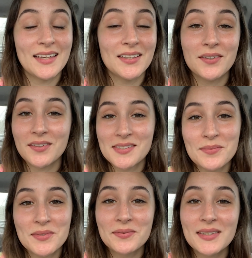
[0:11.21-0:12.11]
Y'all
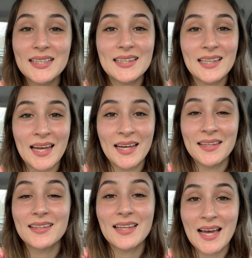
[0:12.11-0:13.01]
seem to really
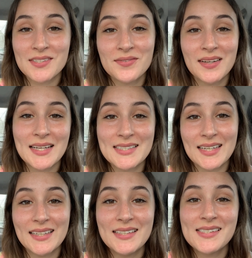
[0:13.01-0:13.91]
like the last one I
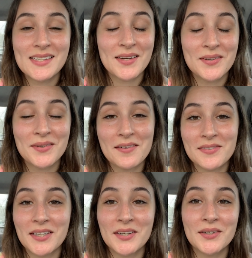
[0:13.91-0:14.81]
did, so I
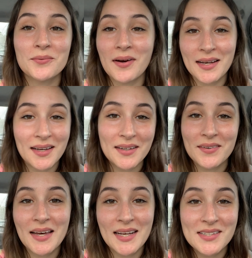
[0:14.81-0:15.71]
figured why not
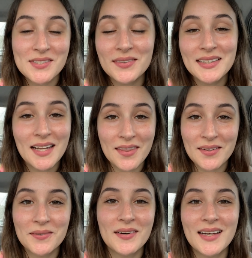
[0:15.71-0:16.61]
go ahead and do
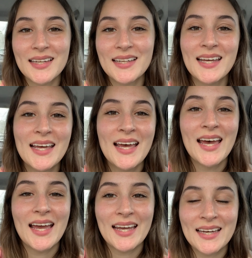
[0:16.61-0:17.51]
another one.
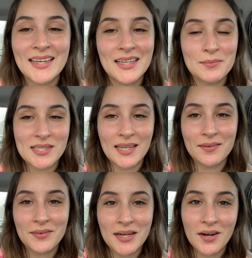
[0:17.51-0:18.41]
And I'm sitting
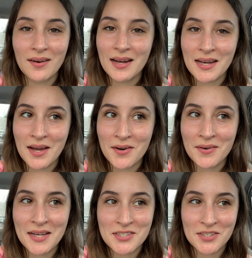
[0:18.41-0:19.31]
in my car right
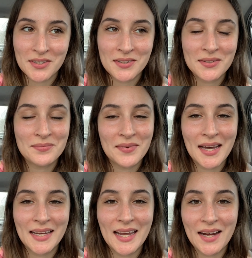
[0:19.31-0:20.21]
now. I turned
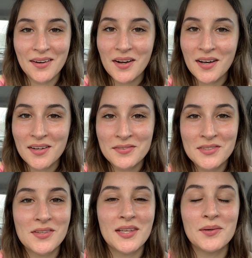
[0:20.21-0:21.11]
my air off
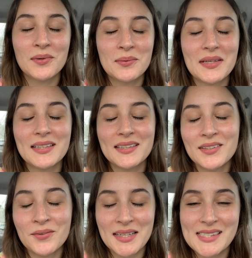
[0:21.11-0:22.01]
so that it wouldn't be
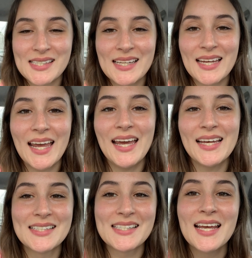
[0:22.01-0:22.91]
noisy,
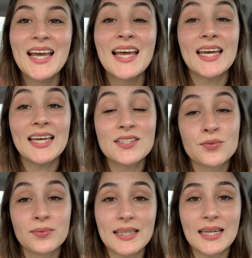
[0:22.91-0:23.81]
and it
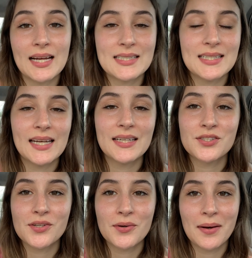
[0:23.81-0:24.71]
is really hot today,
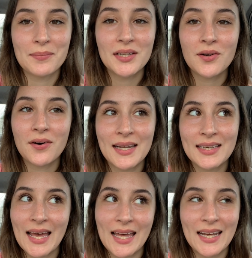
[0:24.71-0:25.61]
so I'm gonna go ahead
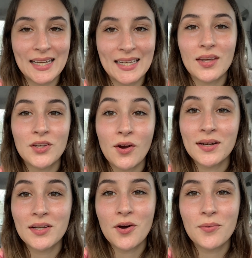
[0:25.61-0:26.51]
and head in. You
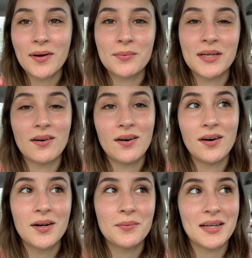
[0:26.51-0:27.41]
already know where we are.